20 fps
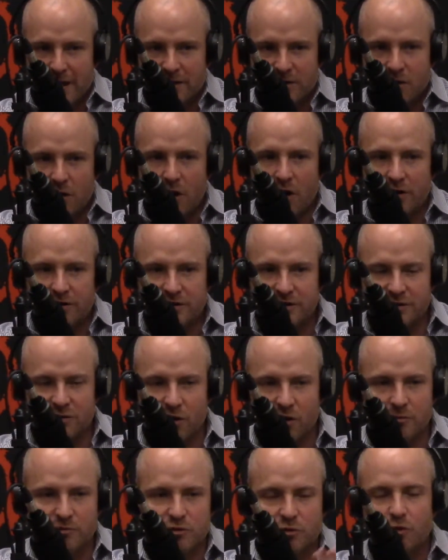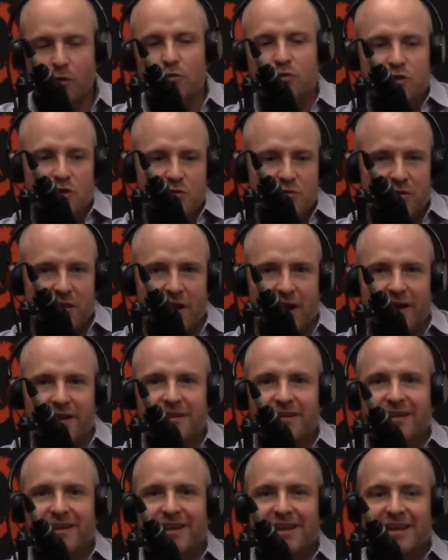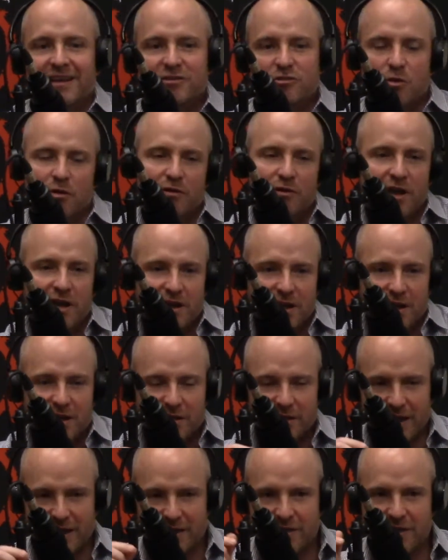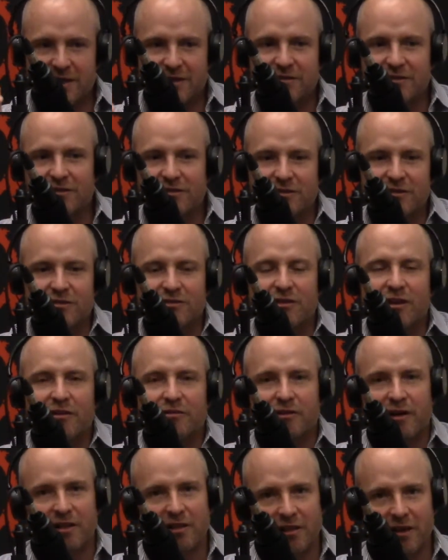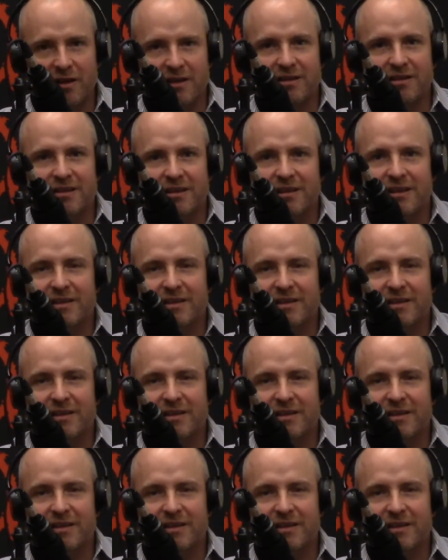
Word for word: causes harm. So don't do that. So like, this is the stuff I like.